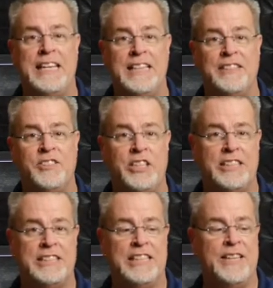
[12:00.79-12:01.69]
in us.
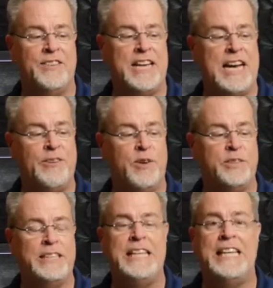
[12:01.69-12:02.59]
Jesus lived, died,
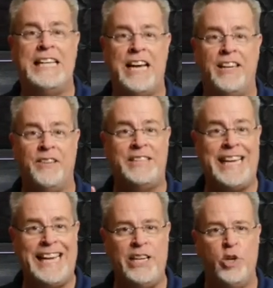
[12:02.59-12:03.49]
rose again, and now lives
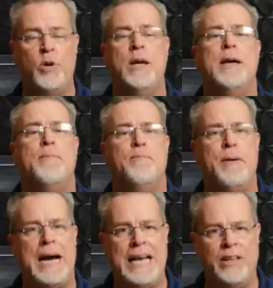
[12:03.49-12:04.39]
in you
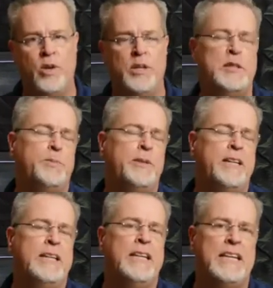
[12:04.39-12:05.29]
by the Holy
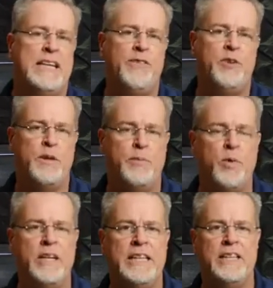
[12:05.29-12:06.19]
Spirit if you're a
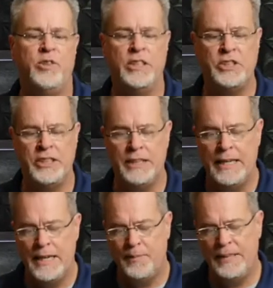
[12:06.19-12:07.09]
born again Christian.
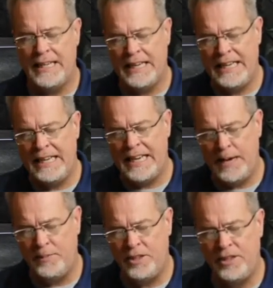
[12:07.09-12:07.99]
But then he
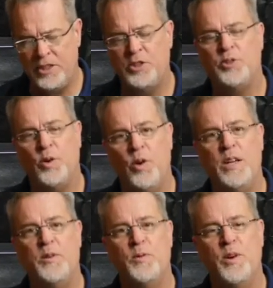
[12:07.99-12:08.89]
came to destroy
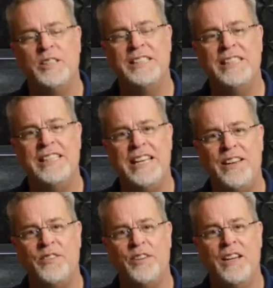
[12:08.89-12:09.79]
the works of the
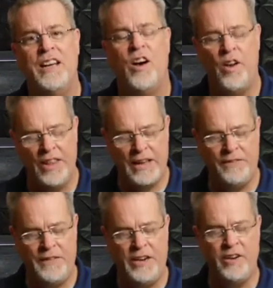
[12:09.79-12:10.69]
devil. All
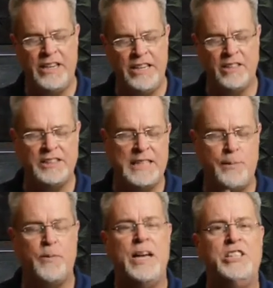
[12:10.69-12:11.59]
that fear, guilt,
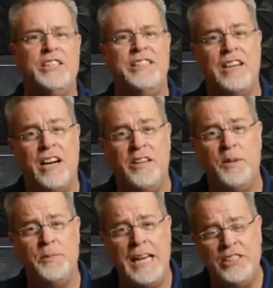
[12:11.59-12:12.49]
separation, and
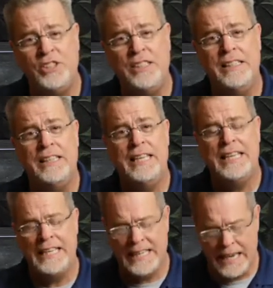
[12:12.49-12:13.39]
condemnation,
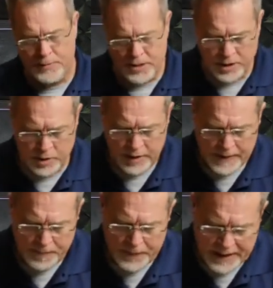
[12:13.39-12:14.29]
he came to.
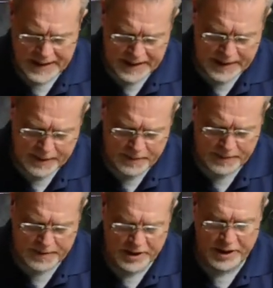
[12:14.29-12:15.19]
Uh,
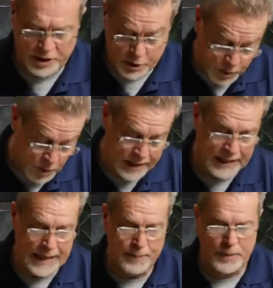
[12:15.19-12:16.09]
to destroy
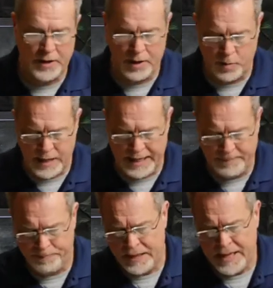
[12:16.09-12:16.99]
it and put it away.
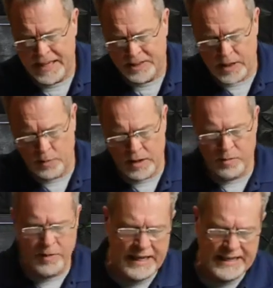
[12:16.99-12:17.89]
So I want to
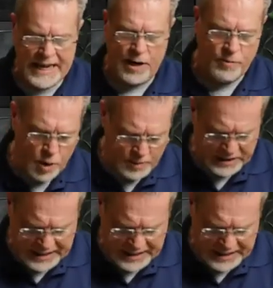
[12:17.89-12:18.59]
read now Romans